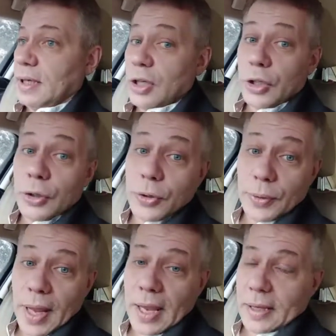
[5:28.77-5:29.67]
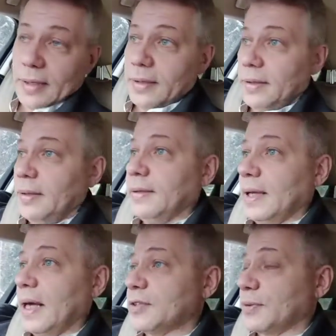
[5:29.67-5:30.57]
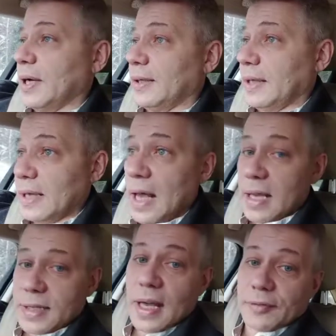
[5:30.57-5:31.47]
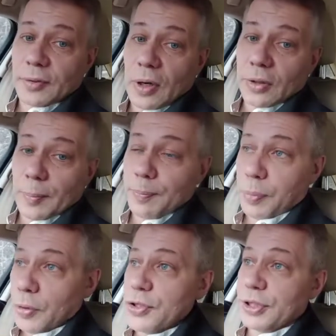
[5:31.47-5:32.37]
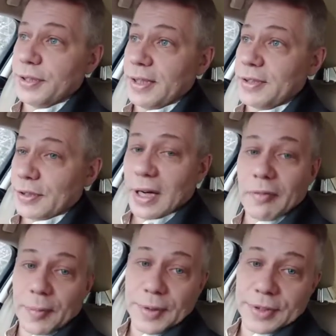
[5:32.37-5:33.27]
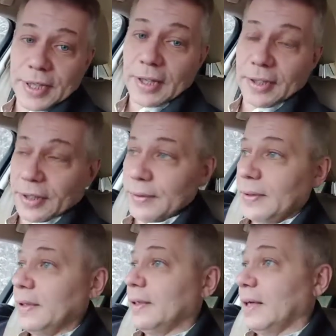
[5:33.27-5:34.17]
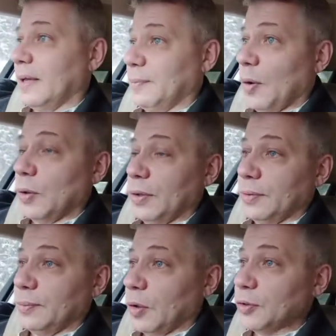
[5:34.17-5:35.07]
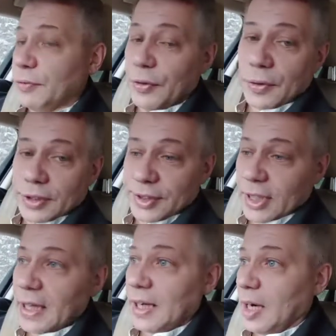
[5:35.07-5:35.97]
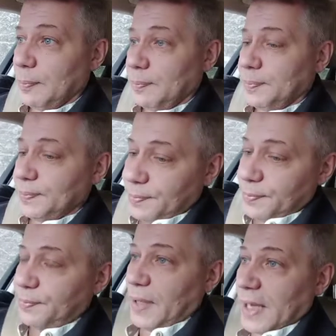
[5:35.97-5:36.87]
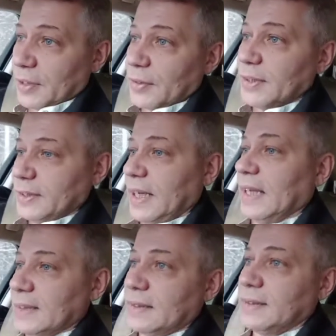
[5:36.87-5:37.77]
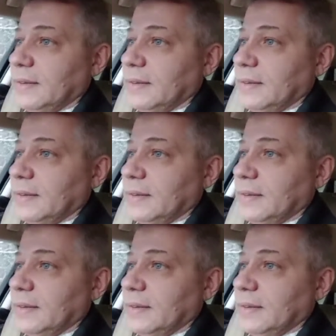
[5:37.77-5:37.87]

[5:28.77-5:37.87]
Ukraine. That's right. That is, after all, the bullshit that your governments are telling you. And most of you are sucking up. Ignorance, yes.